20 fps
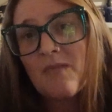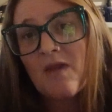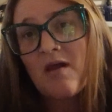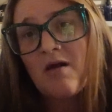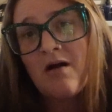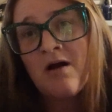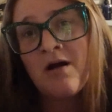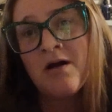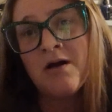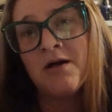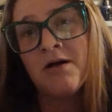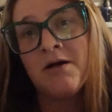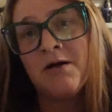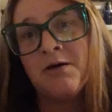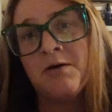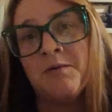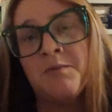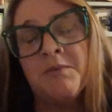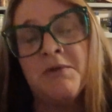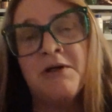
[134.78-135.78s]

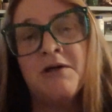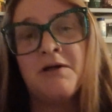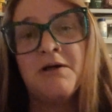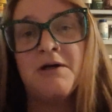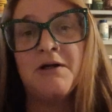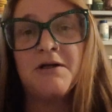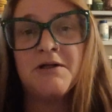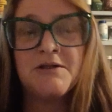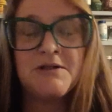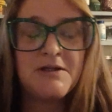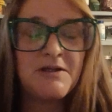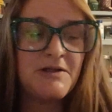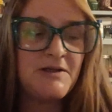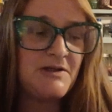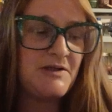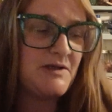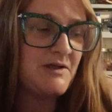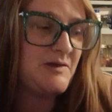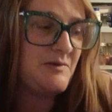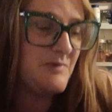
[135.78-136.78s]

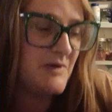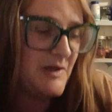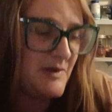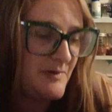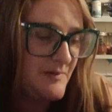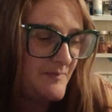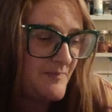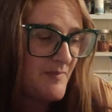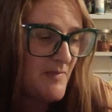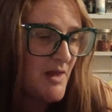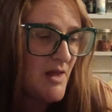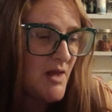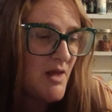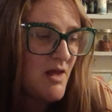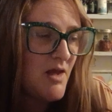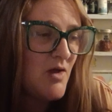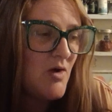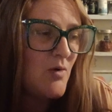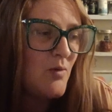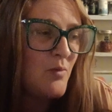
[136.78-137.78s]
anyway,
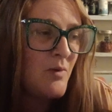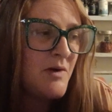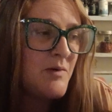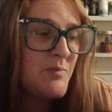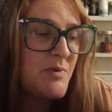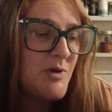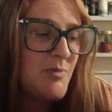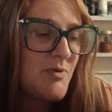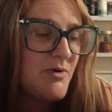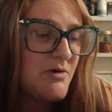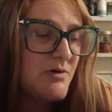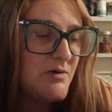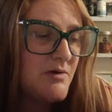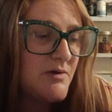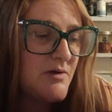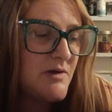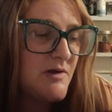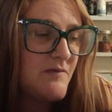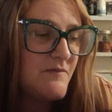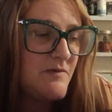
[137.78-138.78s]
when people
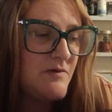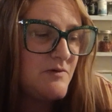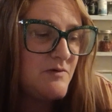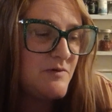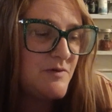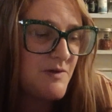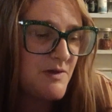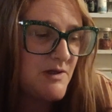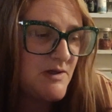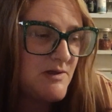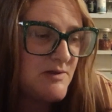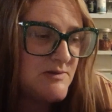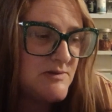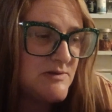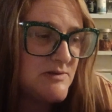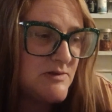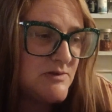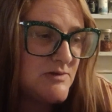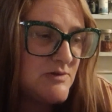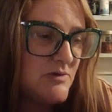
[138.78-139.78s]
give you
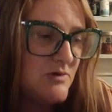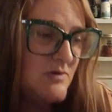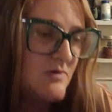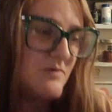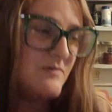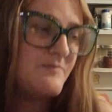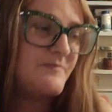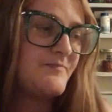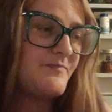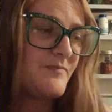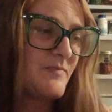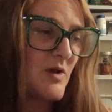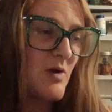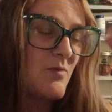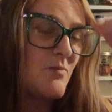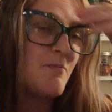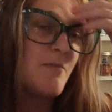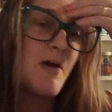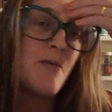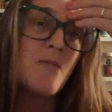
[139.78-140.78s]
things, so
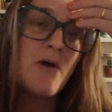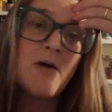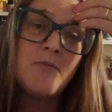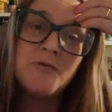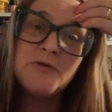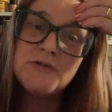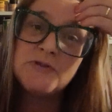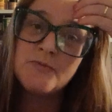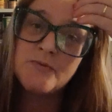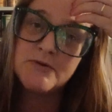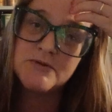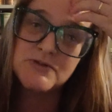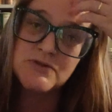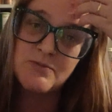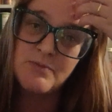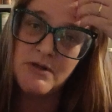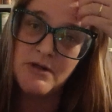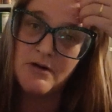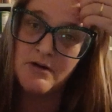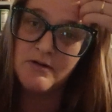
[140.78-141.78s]
my mom was supposed to
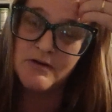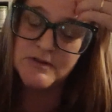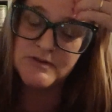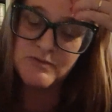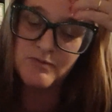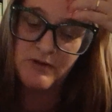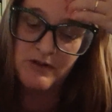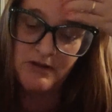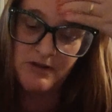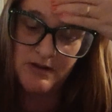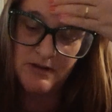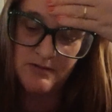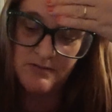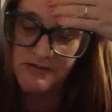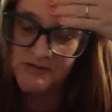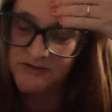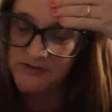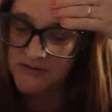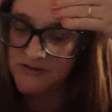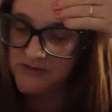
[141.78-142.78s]
be here this week, and
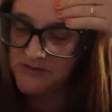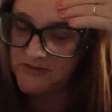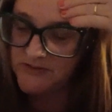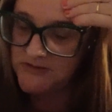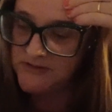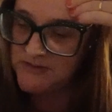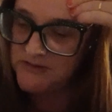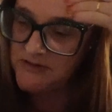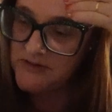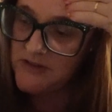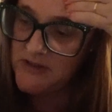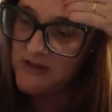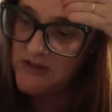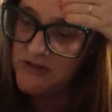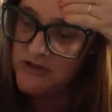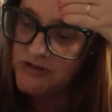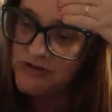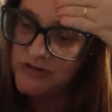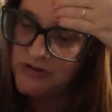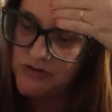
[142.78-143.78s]

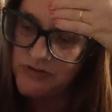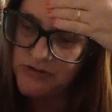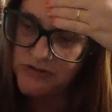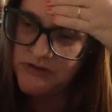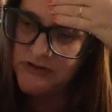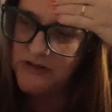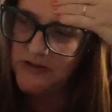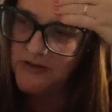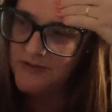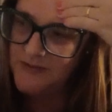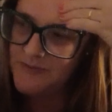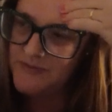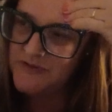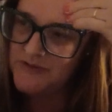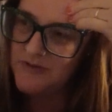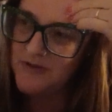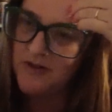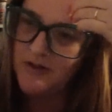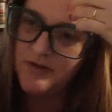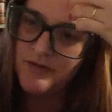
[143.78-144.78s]
she usually comes
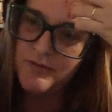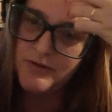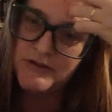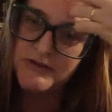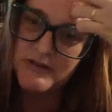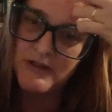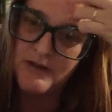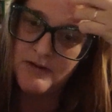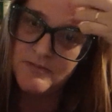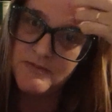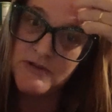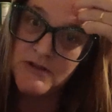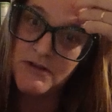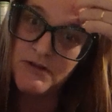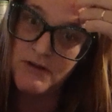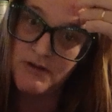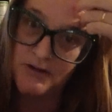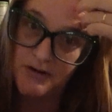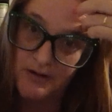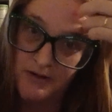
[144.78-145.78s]
like 3 times a
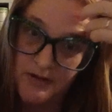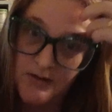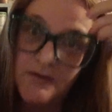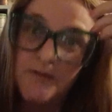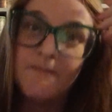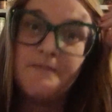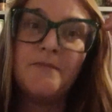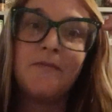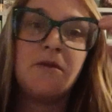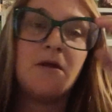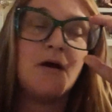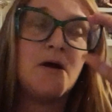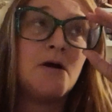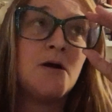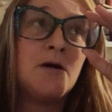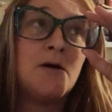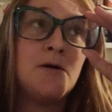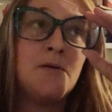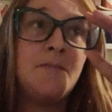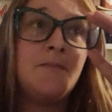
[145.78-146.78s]
year.
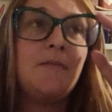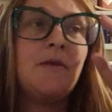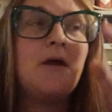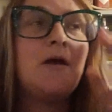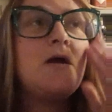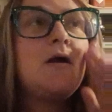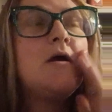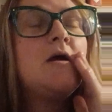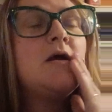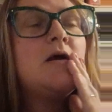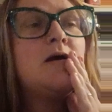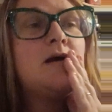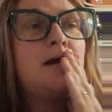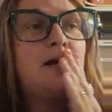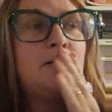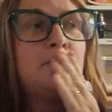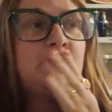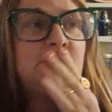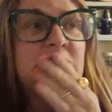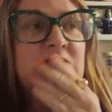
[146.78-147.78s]
And
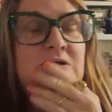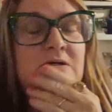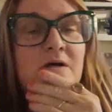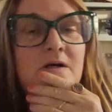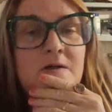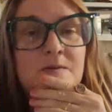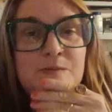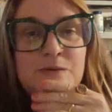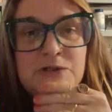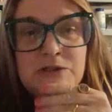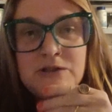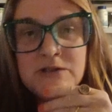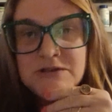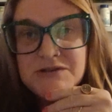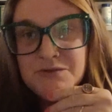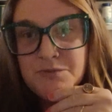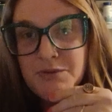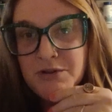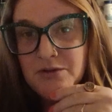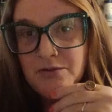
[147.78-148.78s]
when she comes, she
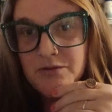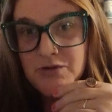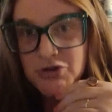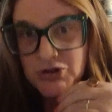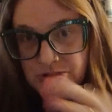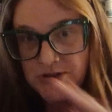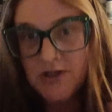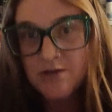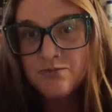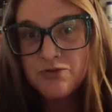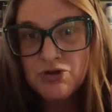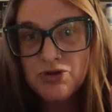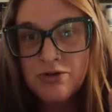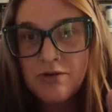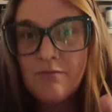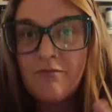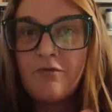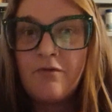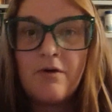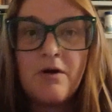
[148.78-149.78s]
does a big Sam's
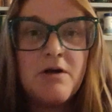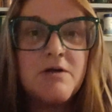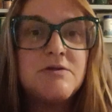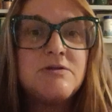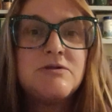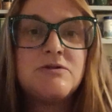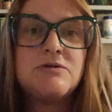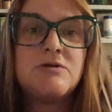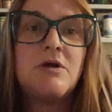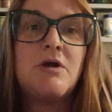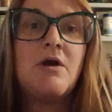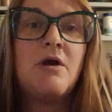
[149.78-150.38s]
trip for us,